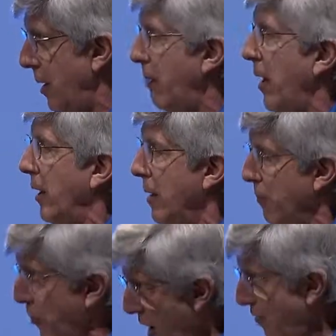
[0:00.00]

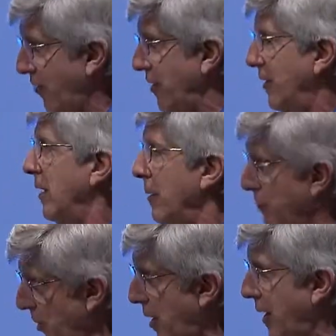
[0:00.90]
But profit
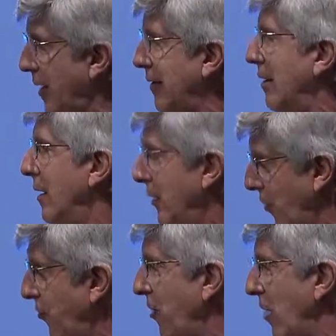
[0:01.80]
implies
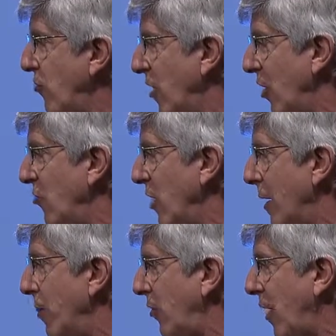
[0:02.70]
differentiation
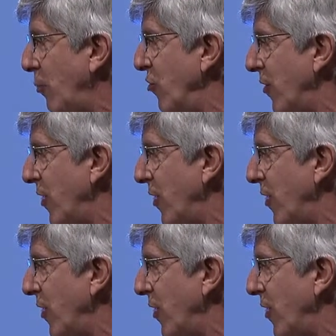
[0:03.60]
and a perception of value.